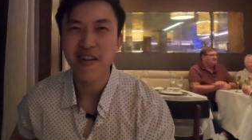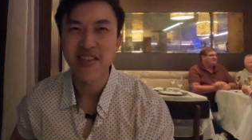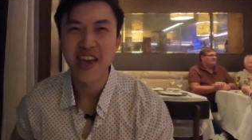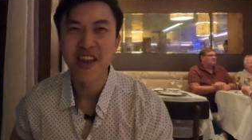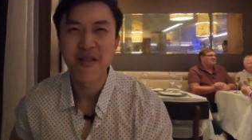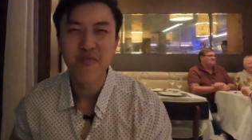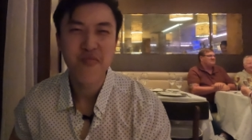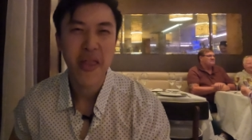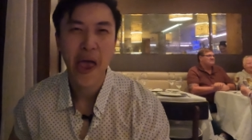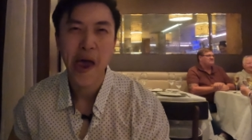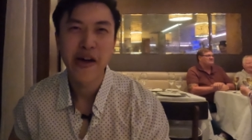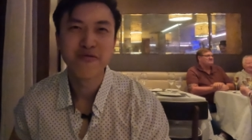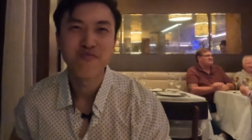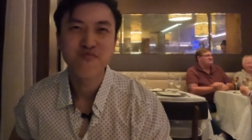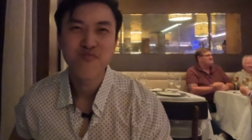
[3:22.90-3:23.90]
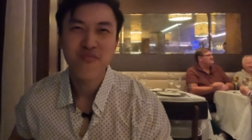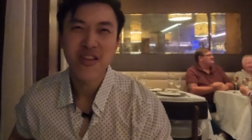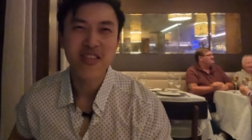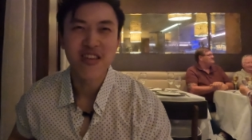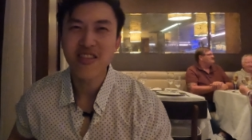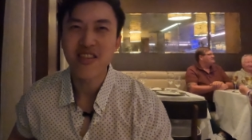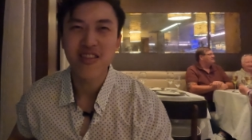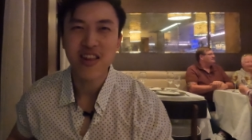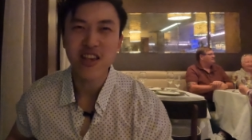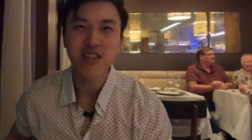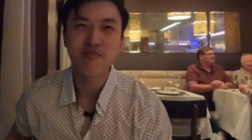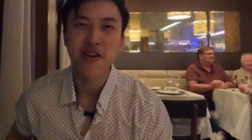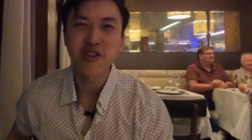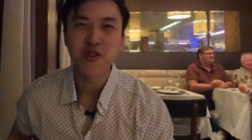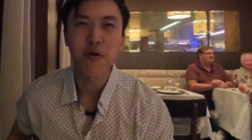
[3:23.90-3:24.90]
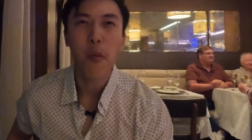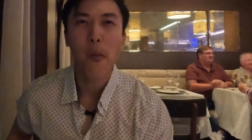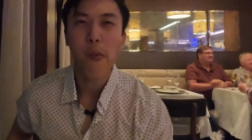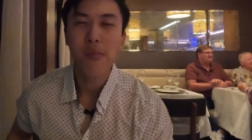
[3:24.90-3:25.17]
out of 10. Nothing, nothing special.